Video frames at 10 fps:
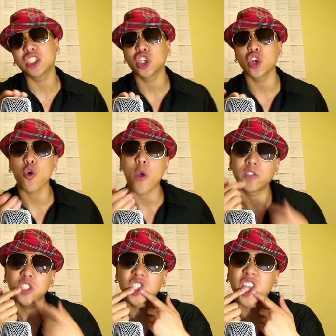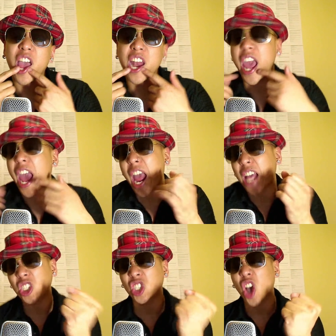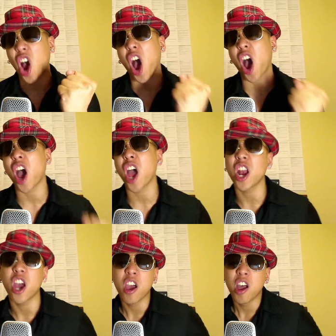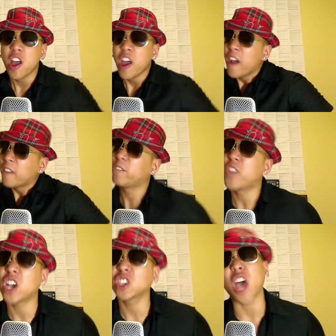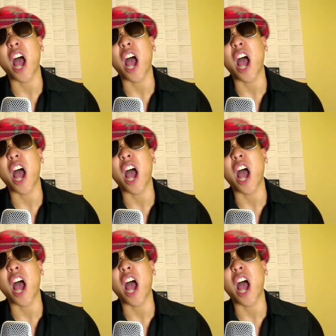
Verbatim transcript: you said and done feels